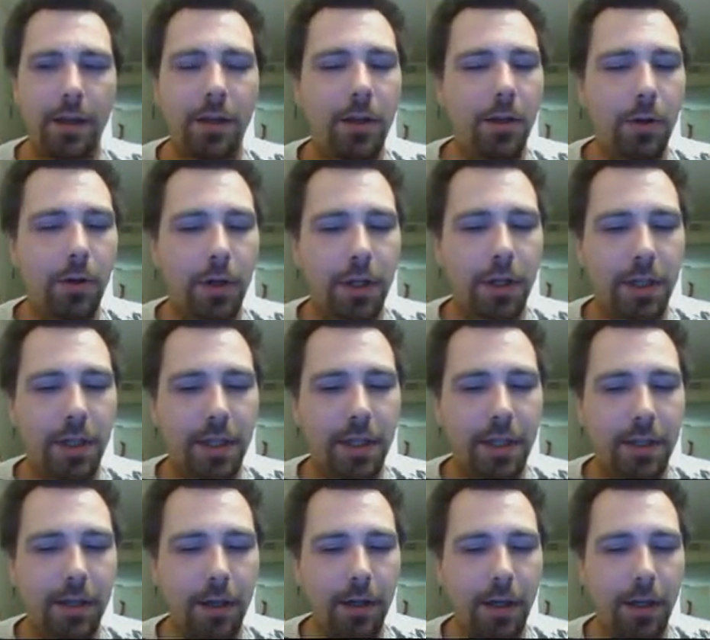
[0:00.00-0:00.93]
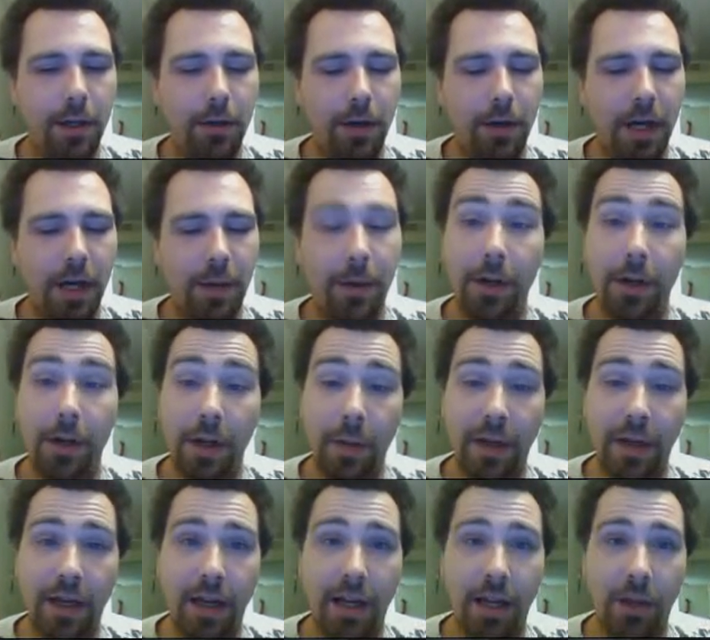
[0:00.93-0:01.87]
You're a sturdy little hammer. You gonna give
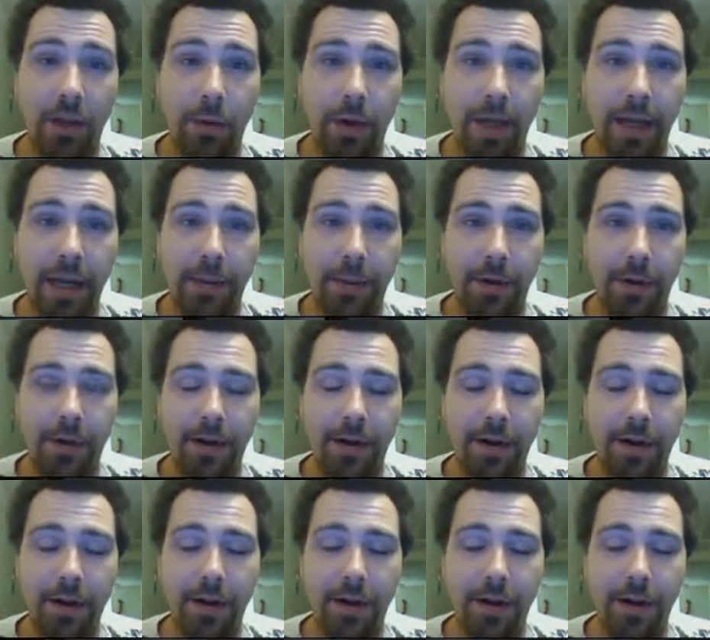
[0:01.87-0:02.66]
me another one, hammer?